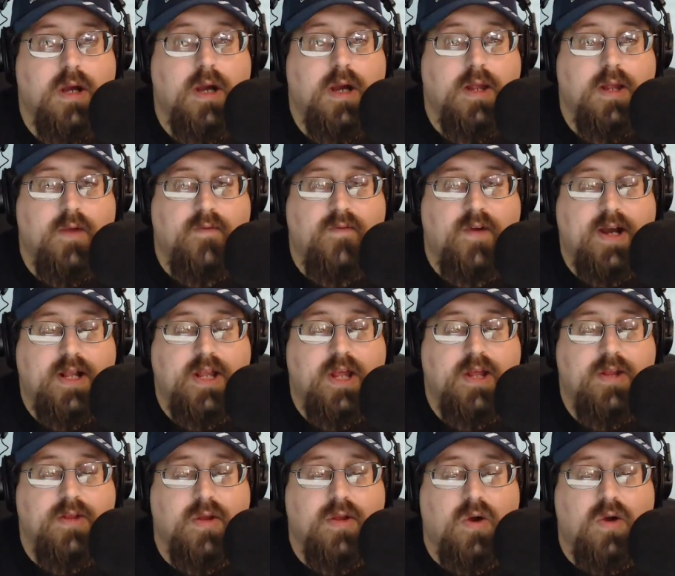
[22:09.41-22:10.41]
The fact that
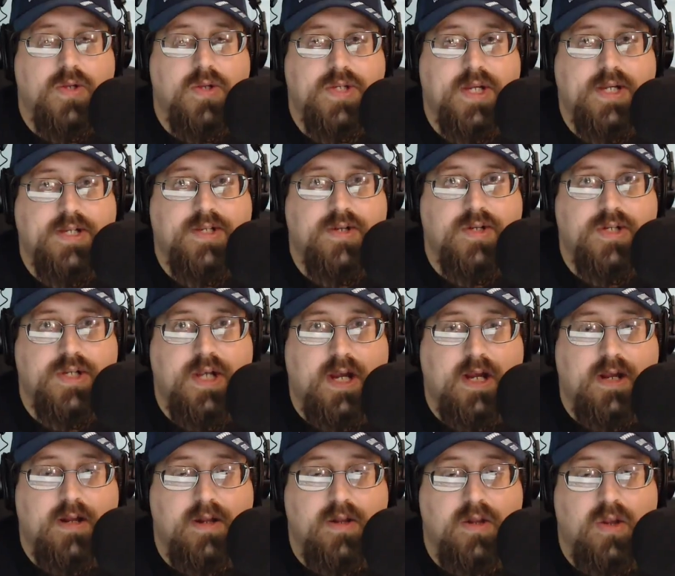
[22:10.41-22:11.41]
all sides are
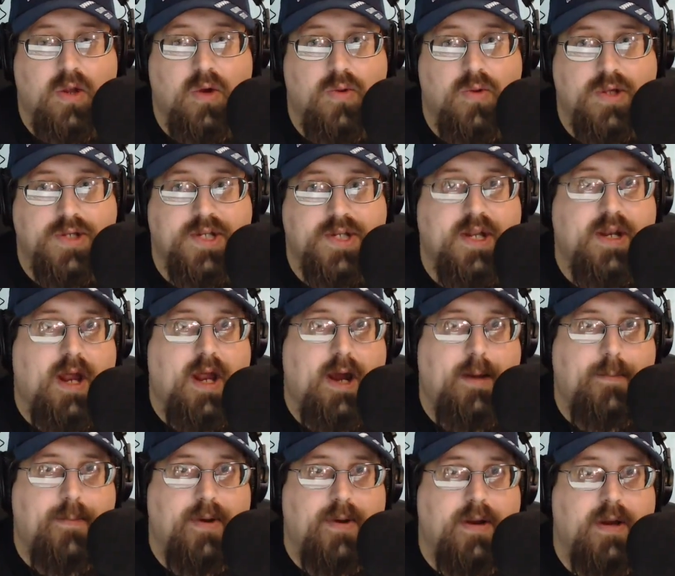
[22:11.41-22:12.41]
saying, "No, this didn't
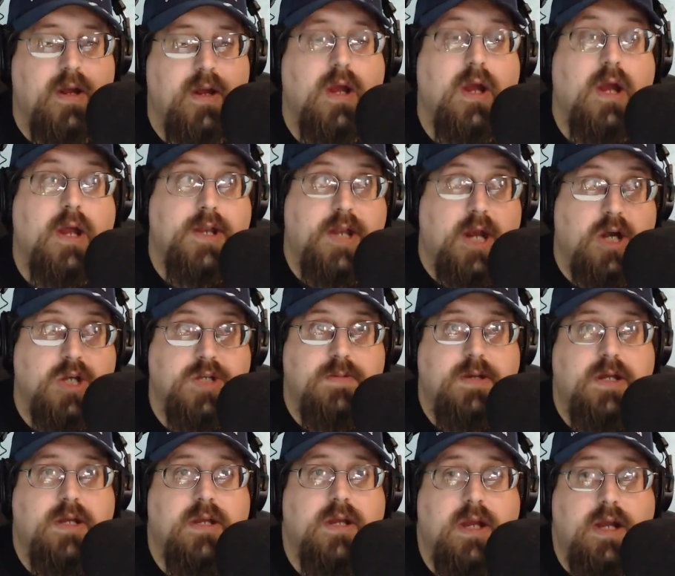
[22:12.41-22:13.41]
happen," tells
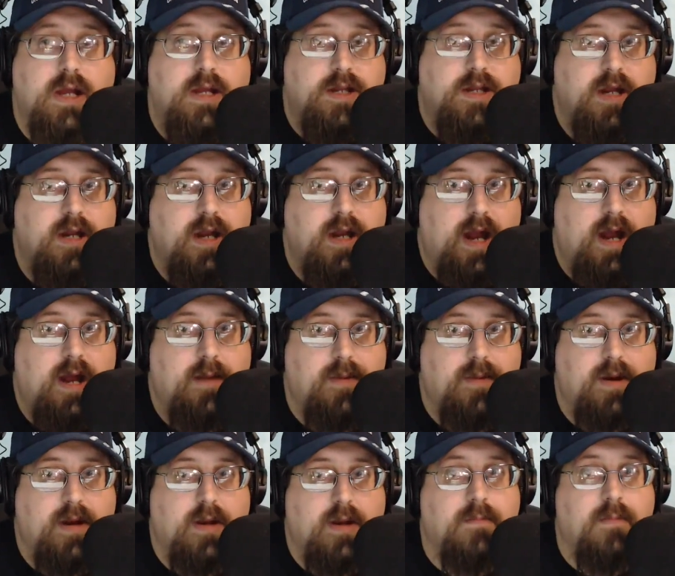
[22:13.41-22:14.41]
me it didn't happen
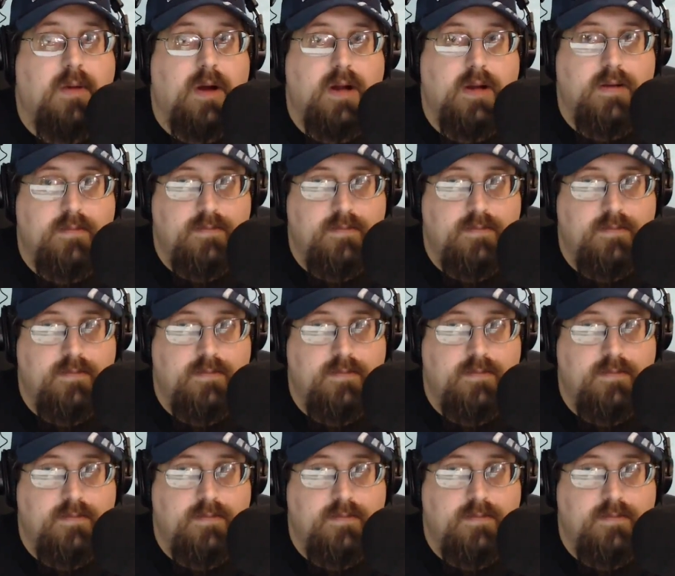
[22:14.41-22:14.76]
in my